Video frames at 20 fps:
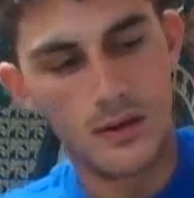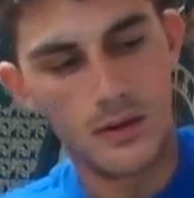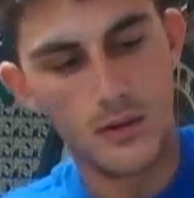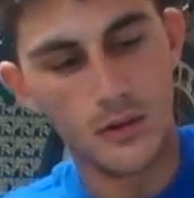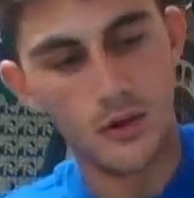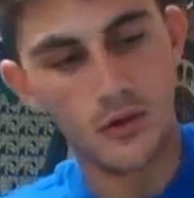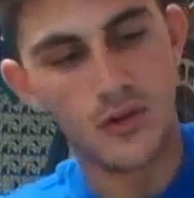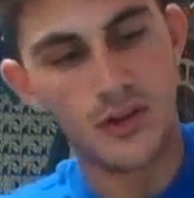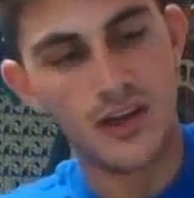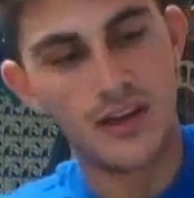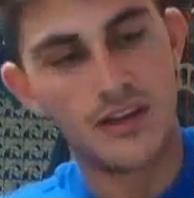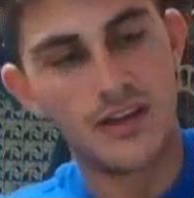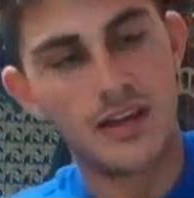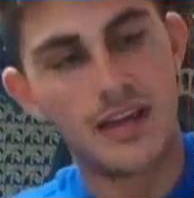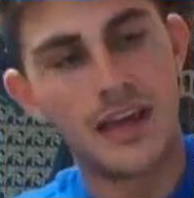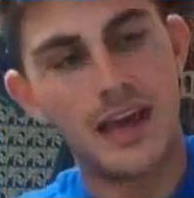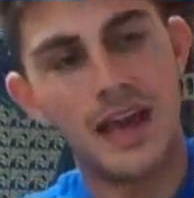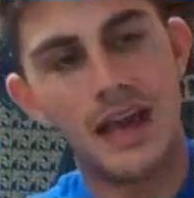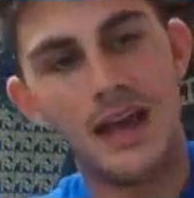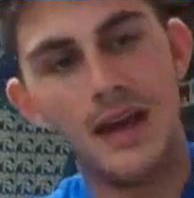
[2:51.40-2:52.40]
Rotate the
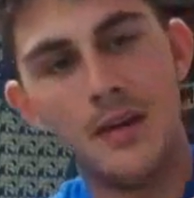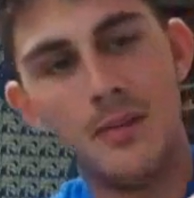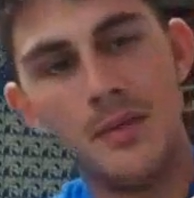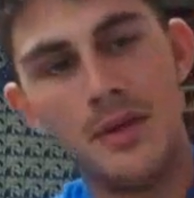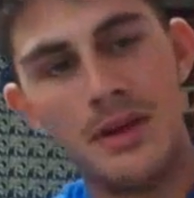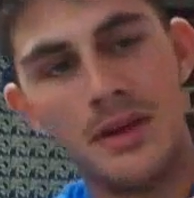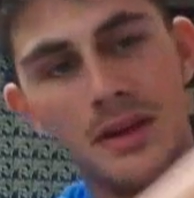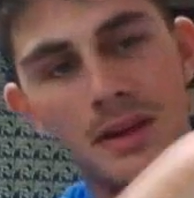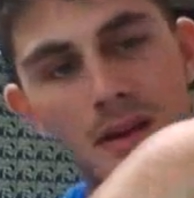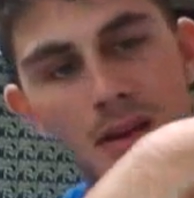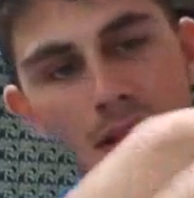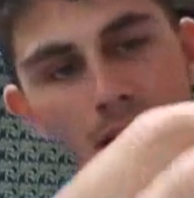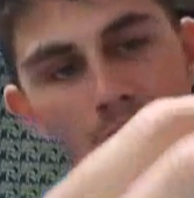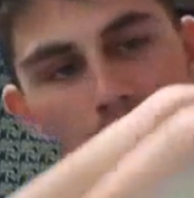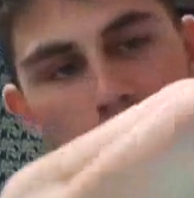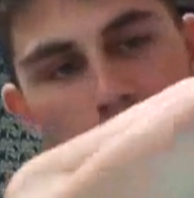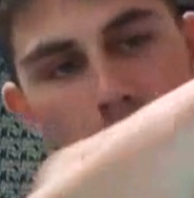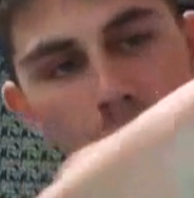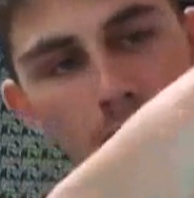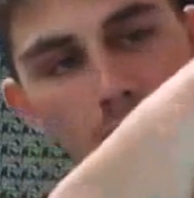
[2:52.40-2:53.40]
cam,
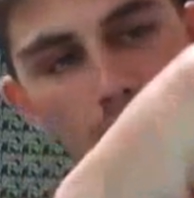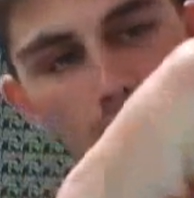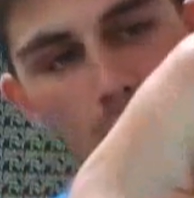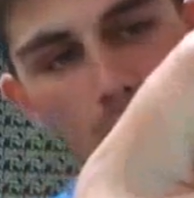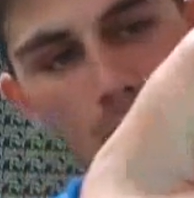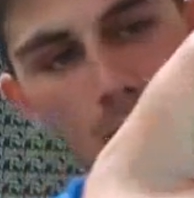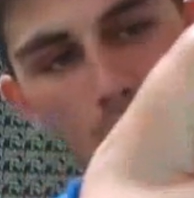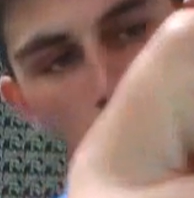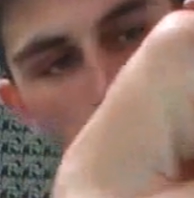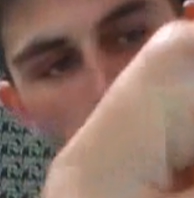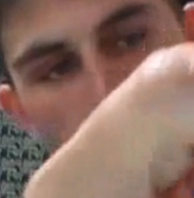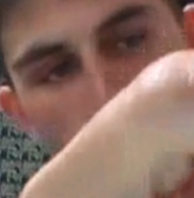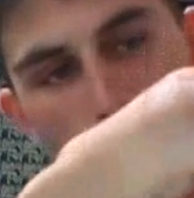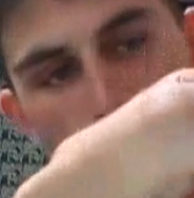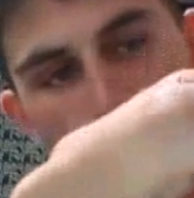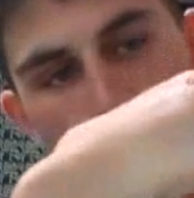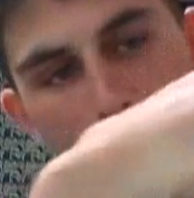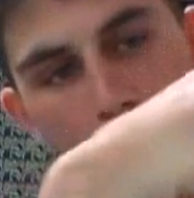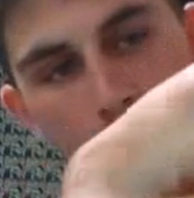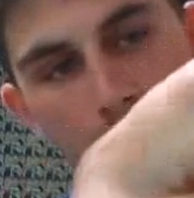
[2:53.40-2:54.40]

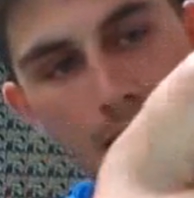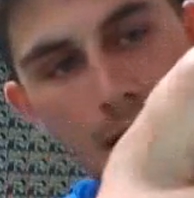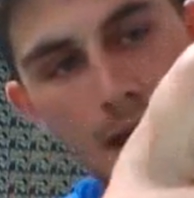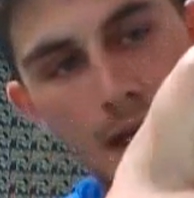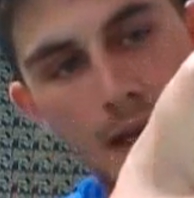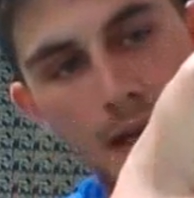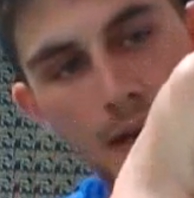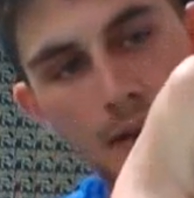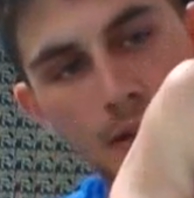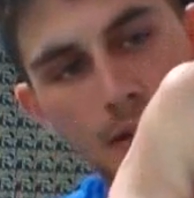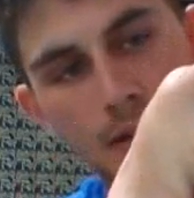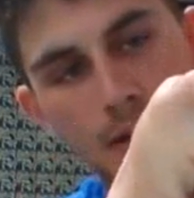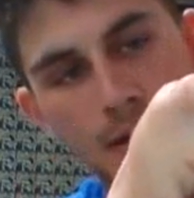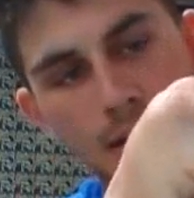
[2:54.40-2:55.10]
pull it out,